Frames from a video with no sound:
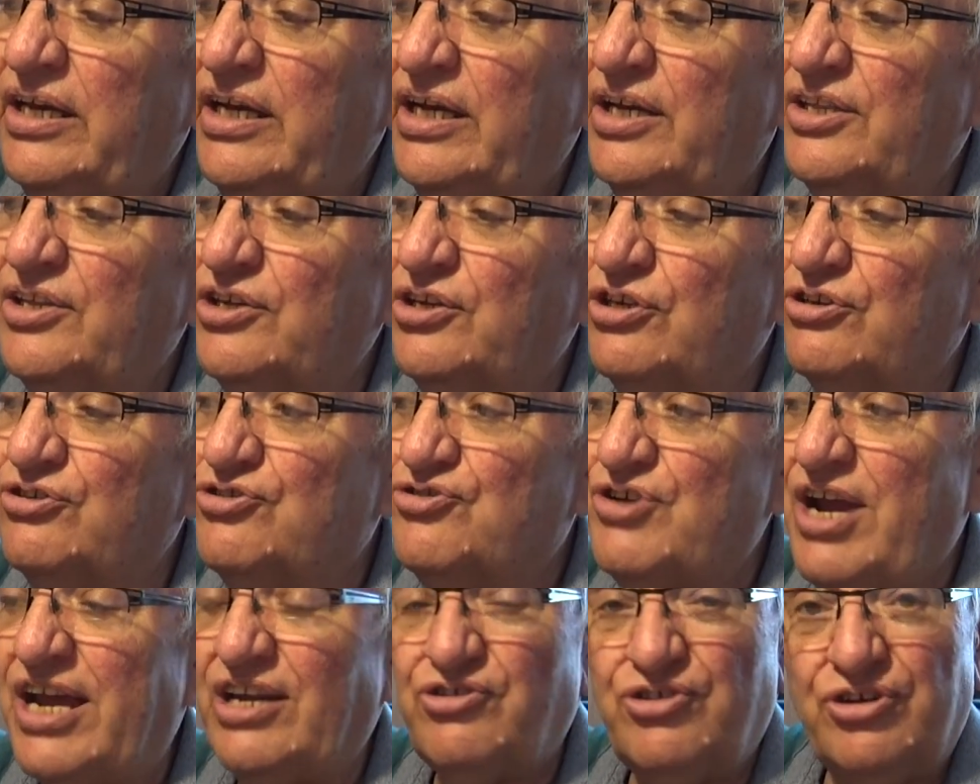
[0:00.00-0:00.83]
and the
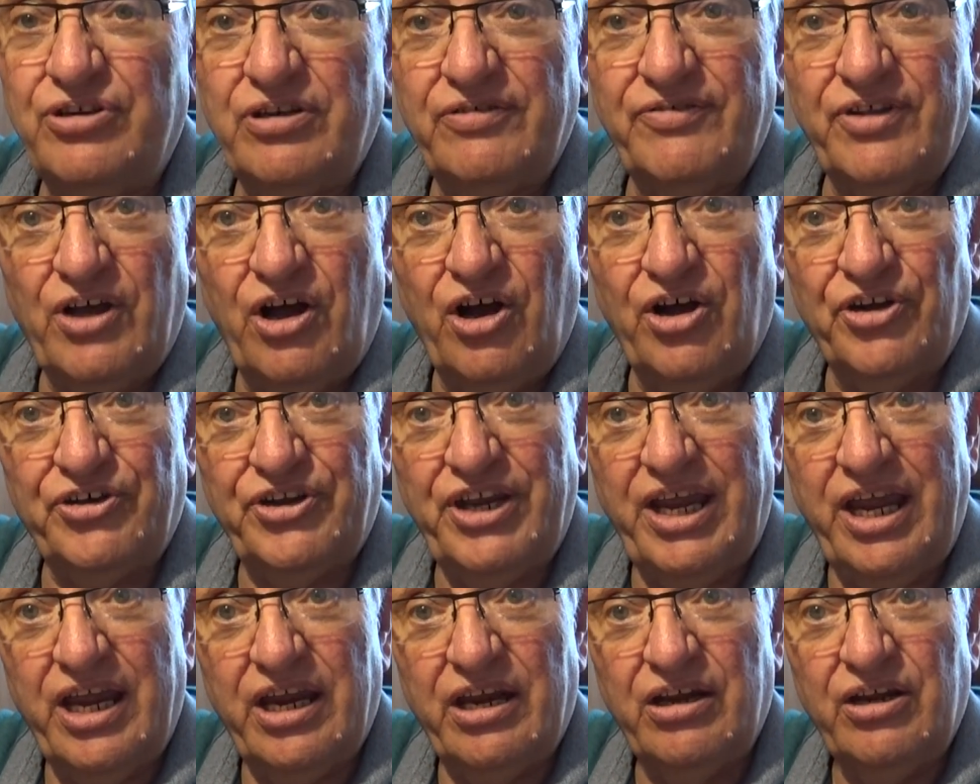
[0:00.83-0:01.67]
contraction of the hot
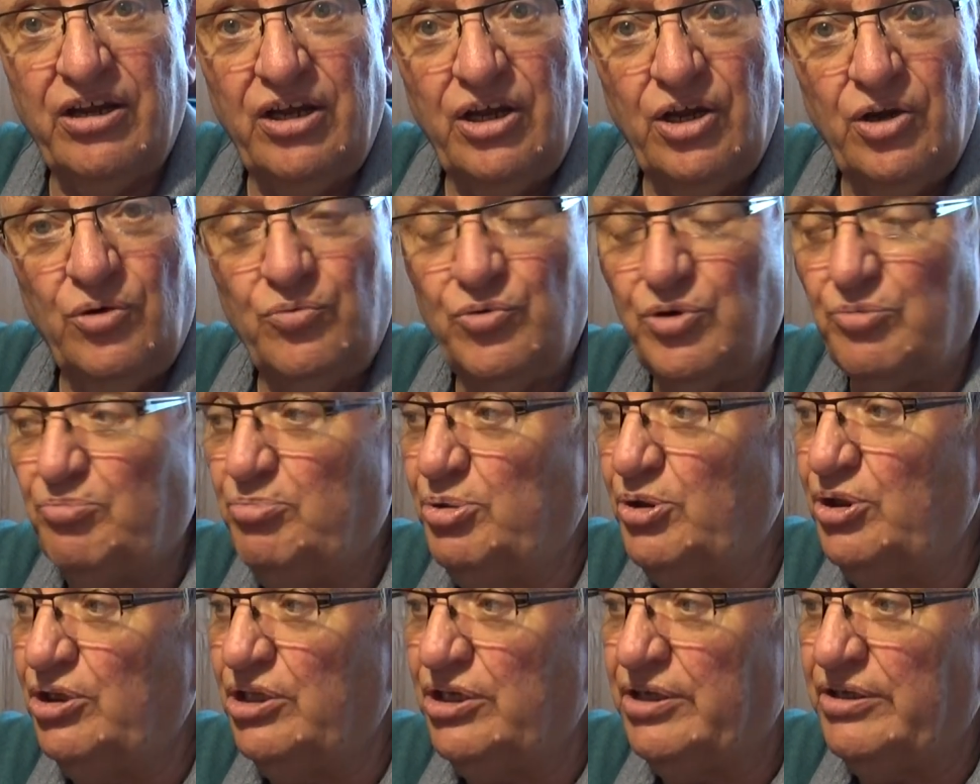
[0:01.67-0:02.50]
air would
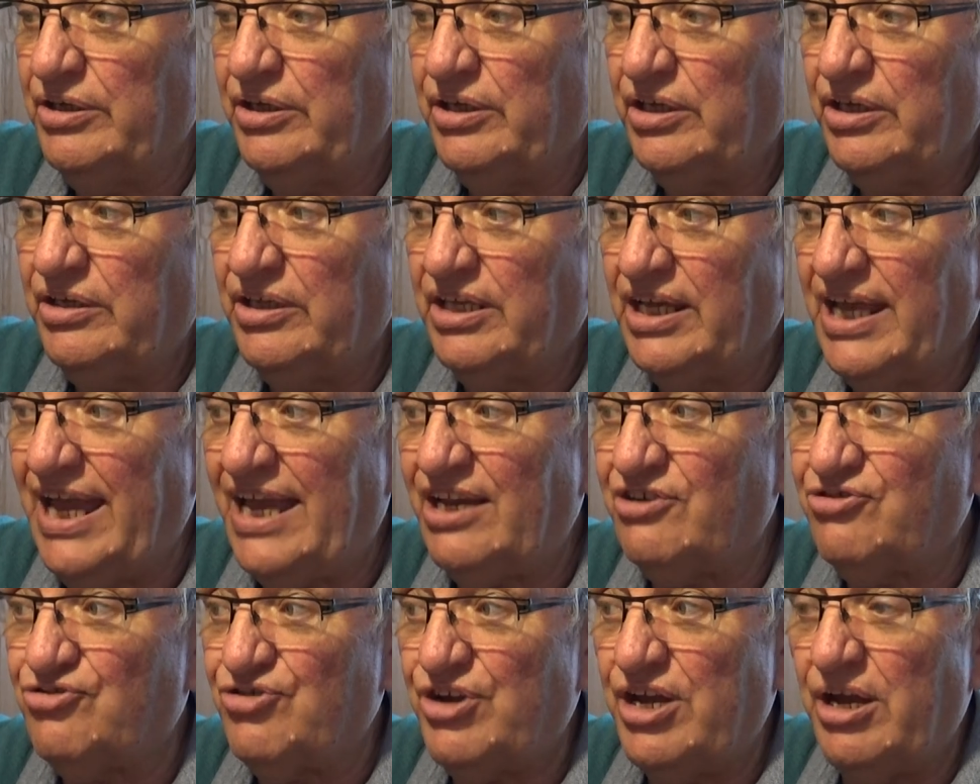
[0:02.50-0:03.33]
pull the
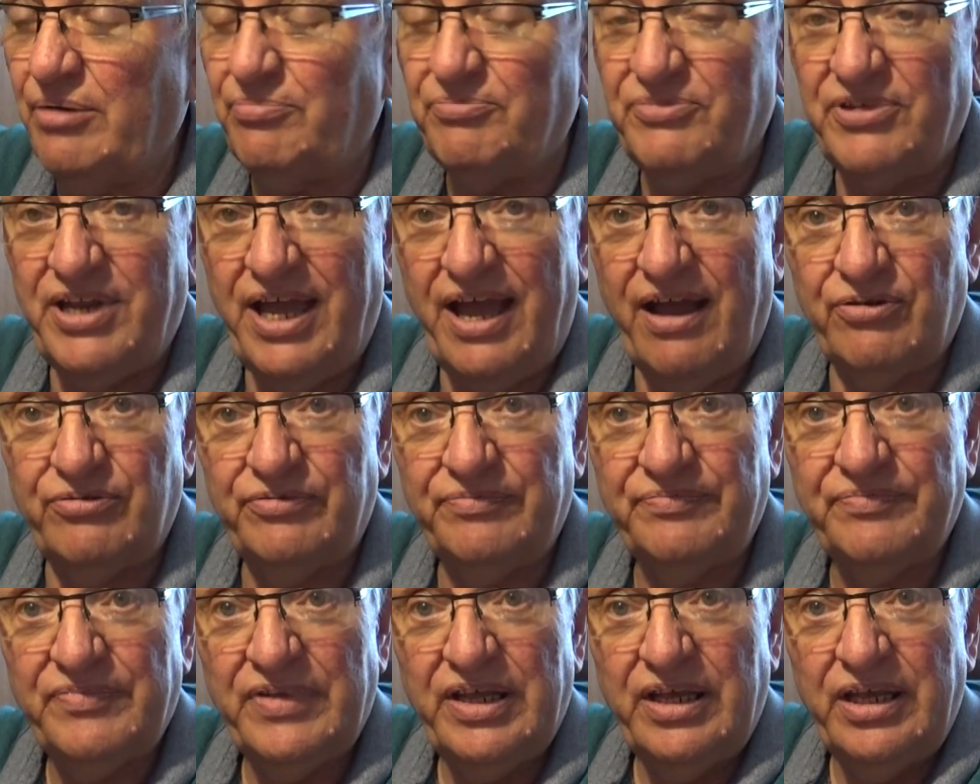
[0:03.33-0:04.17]
gantry up and
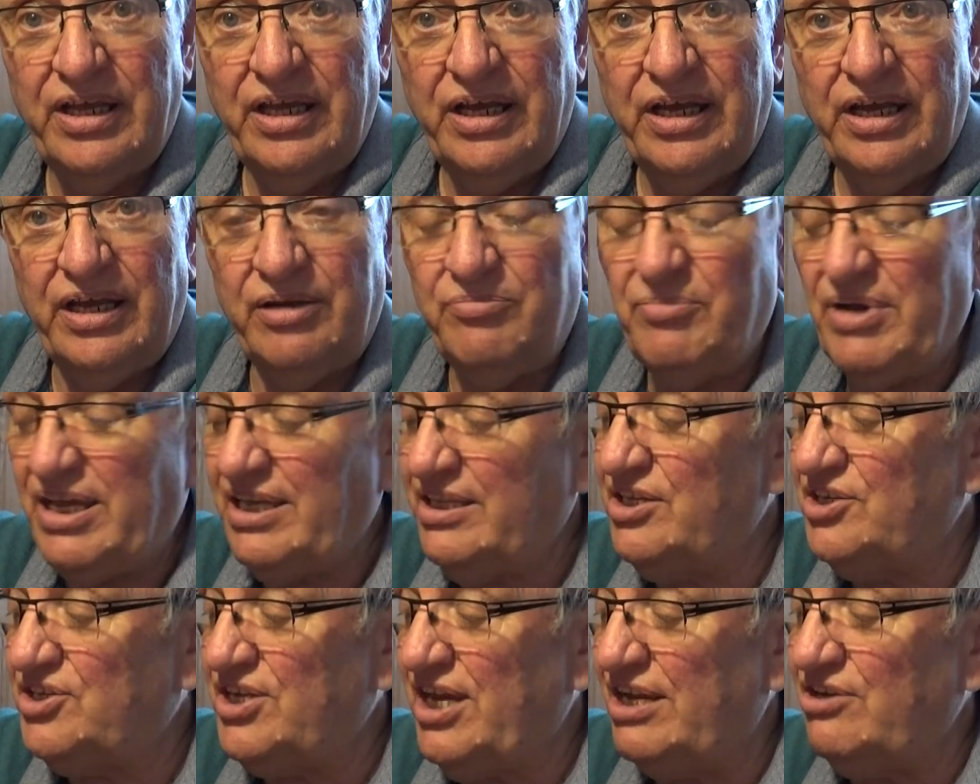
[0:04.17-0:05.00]
down and
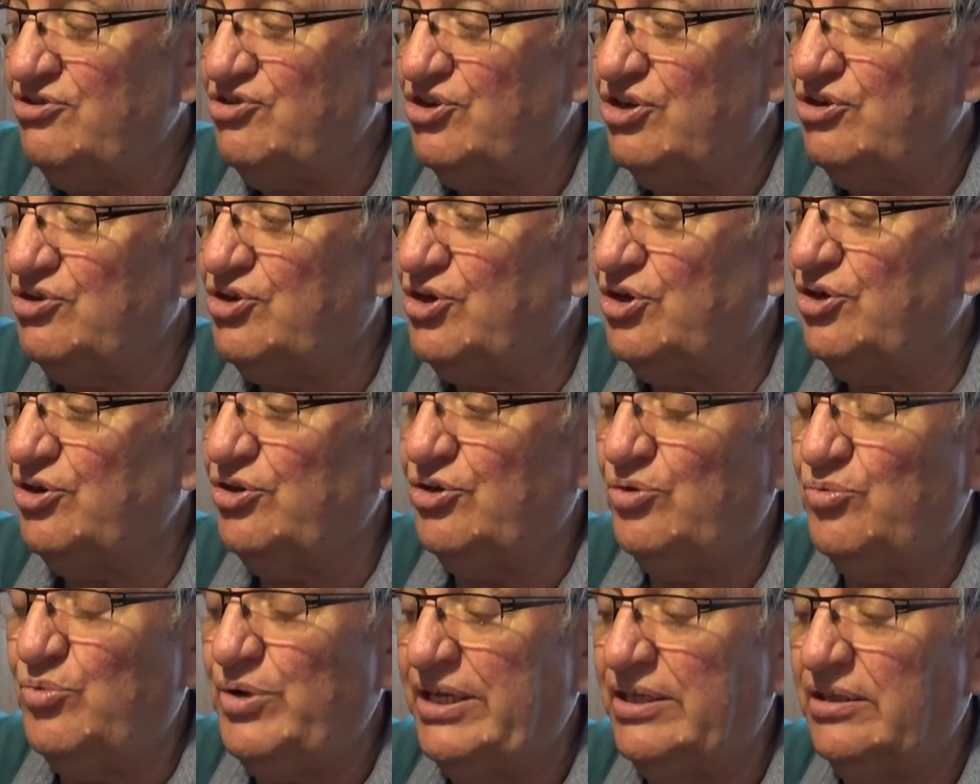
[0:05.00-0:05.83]
make this engine turn
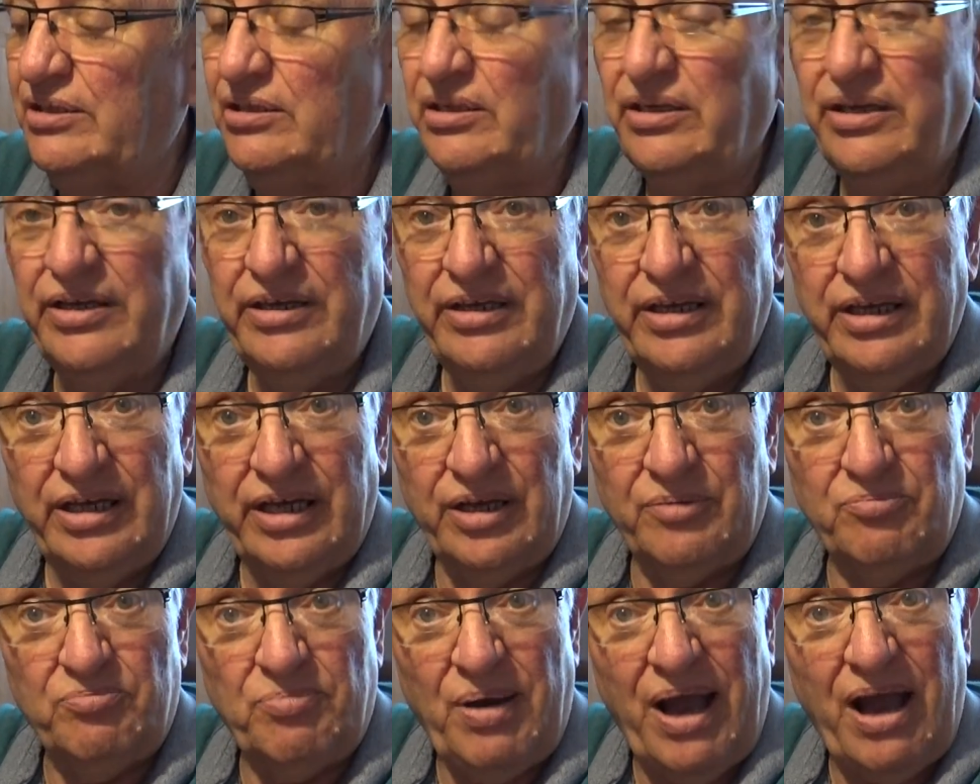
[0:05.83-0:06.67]
the wheel
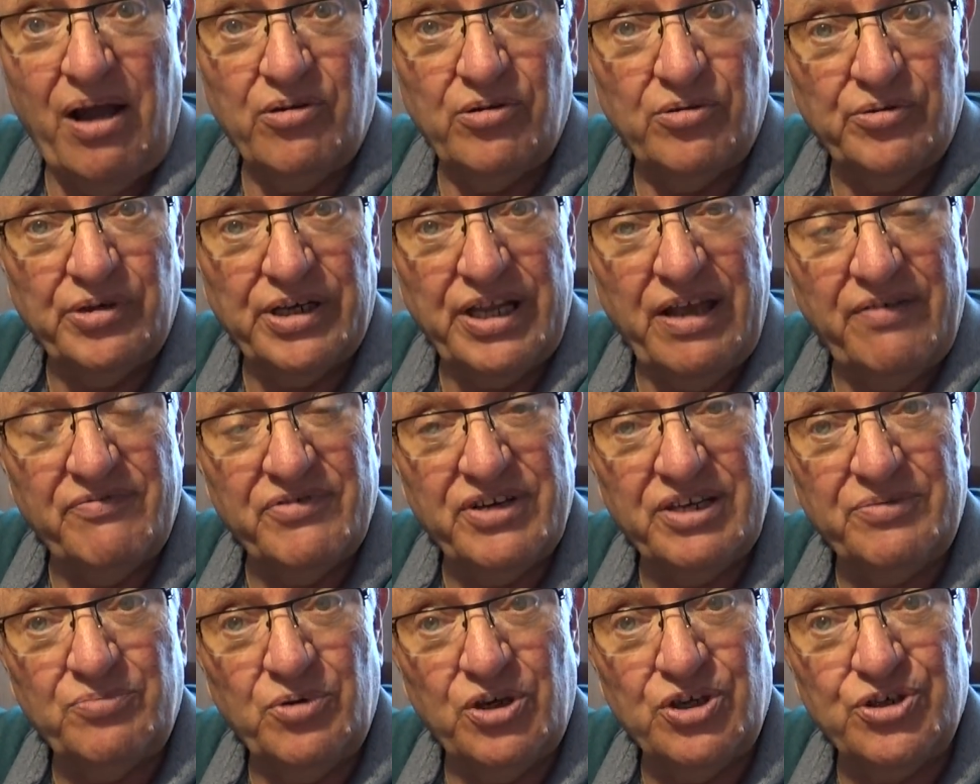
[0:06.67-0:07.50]
and power whatever
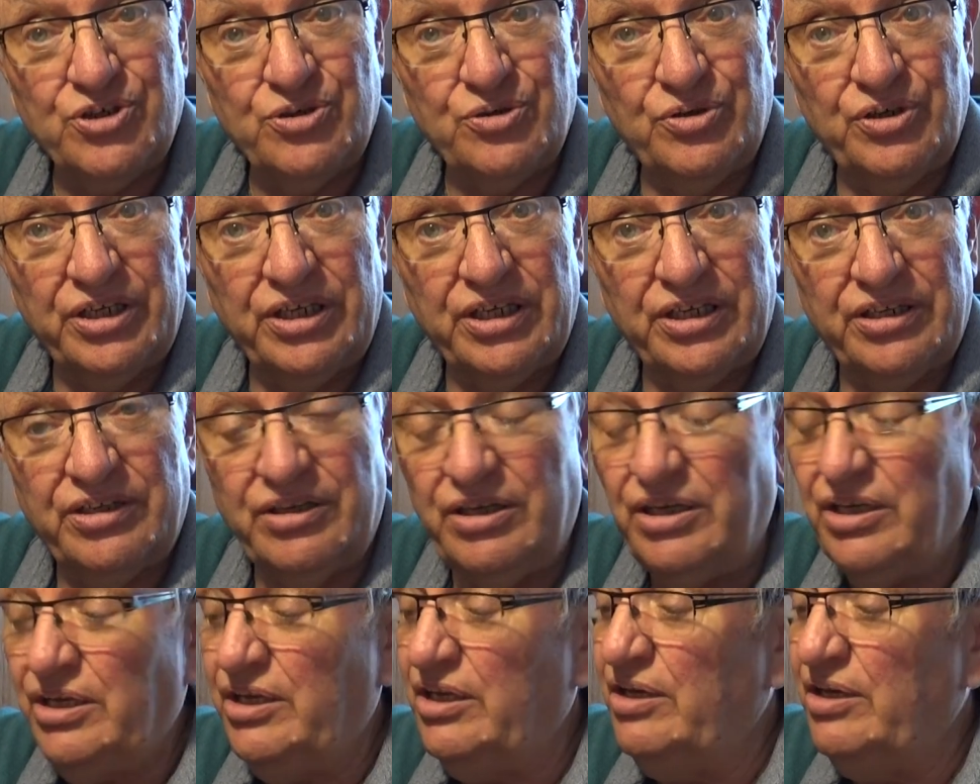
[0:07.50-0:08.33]
it was you're going to